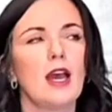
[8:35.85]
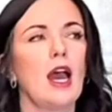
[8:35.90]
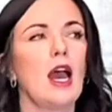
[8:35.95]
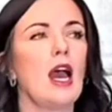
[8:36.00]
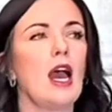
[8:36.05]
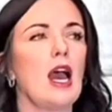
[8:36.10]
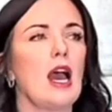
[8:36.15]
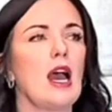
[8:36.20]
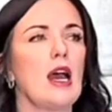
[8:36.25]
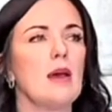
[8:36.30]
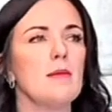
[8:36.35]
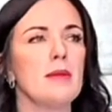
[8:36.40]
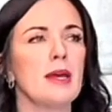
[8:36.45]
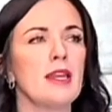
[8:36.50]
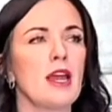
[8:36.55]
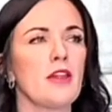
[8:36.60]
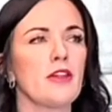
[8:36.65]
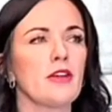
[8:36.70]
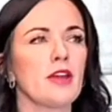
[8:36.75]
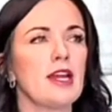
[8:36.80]
Um,
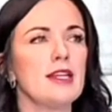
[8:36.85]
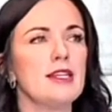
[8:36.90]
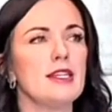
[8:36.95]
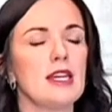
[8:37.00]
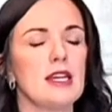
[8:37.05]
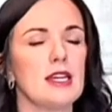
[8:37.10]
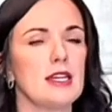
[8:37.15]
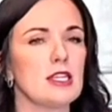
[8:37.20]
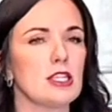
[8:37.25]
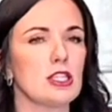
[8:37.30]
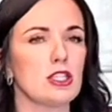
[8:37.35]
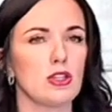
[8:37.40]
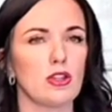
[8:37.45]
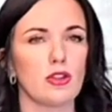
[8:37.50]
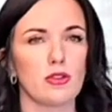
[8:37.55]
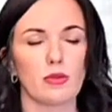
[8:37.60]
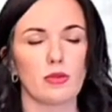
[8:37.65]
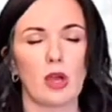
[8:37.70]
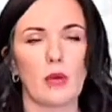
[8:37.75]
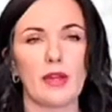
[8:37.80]
another idea is to
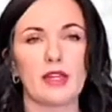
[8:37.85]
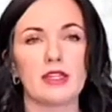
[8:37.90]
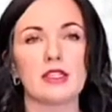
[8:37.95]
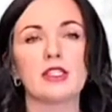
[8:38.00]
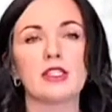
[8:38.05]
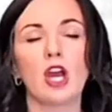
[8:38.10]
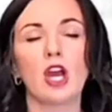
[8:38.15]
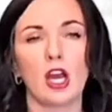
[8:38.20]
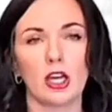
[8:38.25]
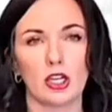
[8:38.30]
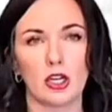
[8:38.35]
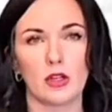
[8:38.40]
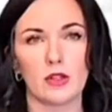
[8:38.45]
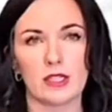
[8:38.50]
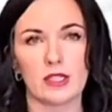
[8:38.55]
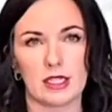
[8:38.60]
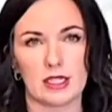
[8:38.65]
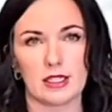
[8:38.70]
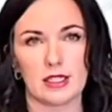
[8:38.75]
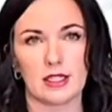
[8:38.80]
throw in taco
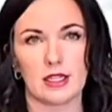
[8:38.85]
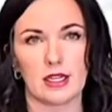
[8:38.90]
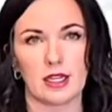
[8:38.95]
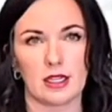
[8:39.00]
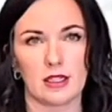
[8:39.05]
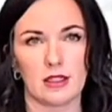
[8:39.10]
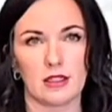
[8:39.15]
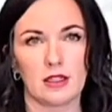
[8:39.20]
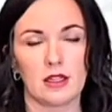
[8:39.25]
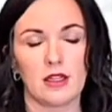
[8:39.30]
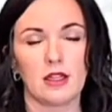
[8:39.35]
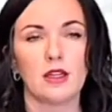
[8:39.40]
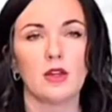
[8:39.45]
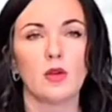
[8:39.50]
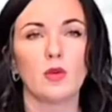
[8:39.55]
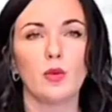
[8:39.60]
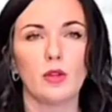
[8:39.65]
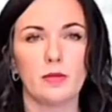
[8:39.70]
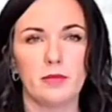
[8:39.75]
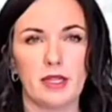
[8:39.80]
seasoning
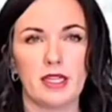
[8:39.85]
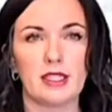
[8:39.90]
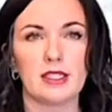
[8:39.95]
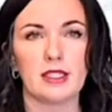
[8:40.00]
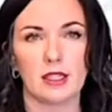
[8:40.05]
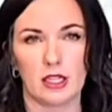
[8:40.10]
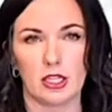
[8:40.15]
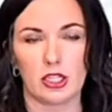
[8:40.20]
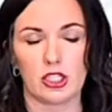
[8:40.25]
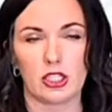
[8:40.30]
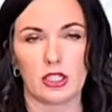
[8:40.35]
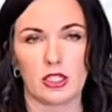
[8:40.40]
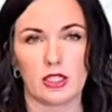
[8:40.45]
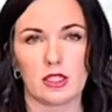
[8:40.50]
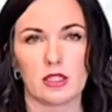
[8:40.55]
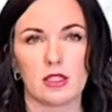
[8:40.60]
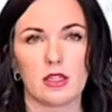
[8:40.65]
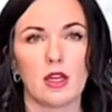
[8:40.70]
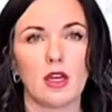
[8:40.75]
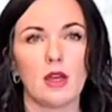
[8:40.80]
would be
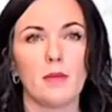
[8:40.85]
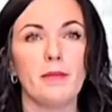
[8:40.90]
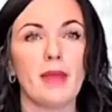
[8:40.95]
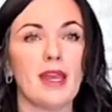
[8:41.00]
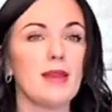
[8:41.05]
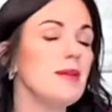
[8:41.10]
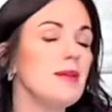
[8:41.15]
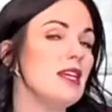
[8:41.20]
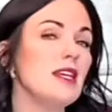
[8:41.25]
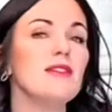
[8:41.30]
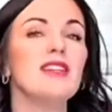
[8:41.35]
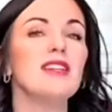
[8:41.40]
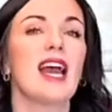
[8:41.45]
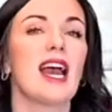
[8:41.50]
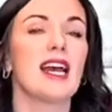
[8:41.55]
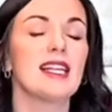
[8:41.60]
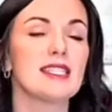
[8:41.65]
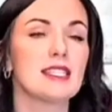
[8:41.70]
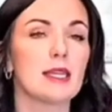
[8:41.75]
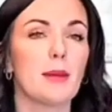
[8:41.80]
delicious. Maybe even
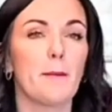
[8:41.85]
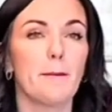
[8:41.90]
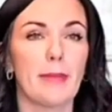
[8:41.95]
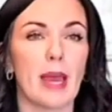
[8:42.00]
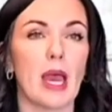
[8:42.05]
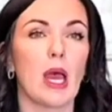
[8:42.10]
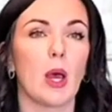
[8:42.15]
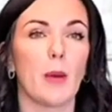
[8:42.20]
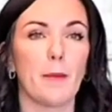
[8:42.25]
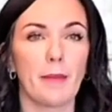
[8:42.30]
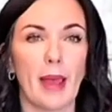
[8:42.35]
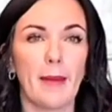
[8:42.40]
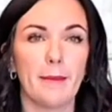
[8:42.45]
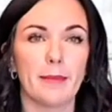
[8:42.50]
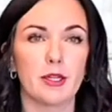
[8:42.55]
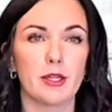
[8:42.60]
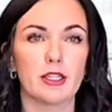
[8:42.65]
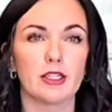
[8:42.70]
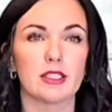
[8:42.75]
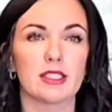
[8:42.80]
add some bell
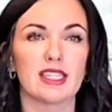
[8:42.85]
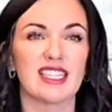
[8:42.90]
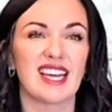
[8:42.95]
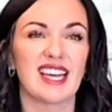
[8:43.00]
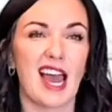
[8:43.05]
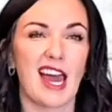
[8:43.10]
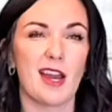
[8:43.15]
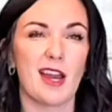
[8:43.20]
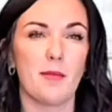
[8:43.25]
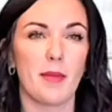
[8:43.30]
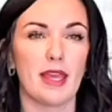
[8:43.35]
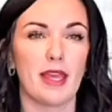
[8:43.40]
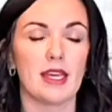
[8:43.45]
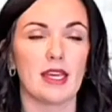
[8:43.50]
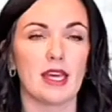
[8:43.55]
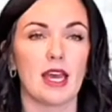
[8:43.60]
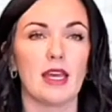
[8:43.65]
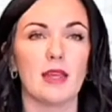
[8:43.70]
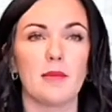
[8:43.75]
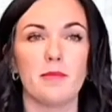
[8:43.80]
peppers and kind of make
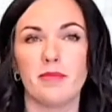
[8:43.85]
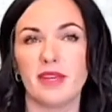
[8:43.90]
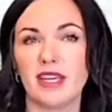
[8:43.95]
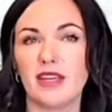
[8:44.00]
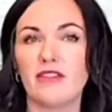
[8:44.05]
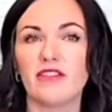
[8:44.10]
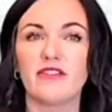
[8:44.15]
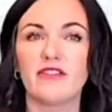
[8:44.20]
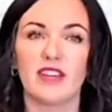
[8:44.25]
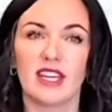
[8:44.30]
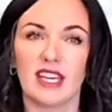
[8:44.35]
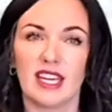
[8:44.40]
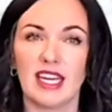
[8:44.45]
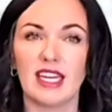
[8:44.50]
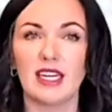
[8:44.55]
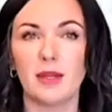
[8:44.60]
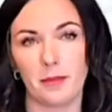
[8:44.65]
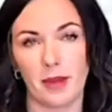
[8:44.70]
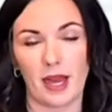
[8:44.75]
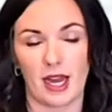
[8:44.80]
a beef
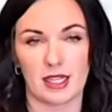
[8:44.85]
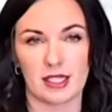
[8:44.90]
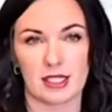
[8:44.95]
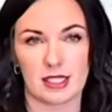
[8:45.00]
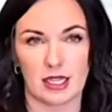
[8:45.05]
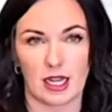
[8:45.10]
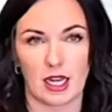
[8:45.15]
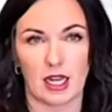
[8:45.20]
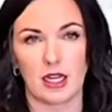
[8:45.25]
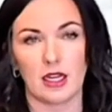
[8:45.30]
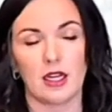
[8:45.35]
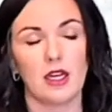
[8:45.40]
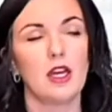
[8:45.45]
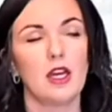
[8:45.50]
fajita pasta.